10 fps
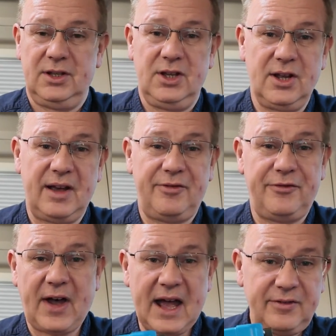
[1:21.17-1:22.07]
You could have
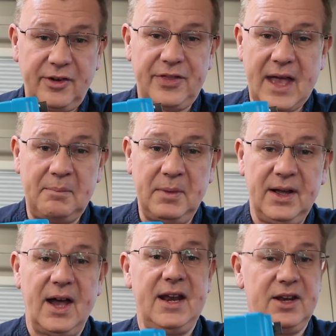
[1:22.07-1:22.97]
5 of them
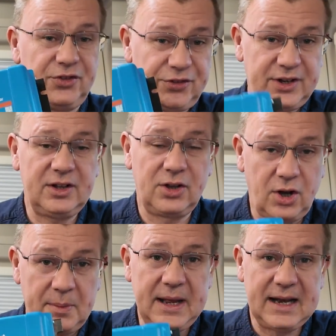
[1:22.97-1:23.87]
and it'll still
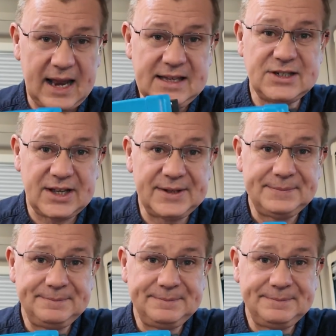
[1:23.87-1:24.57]
come in lighter.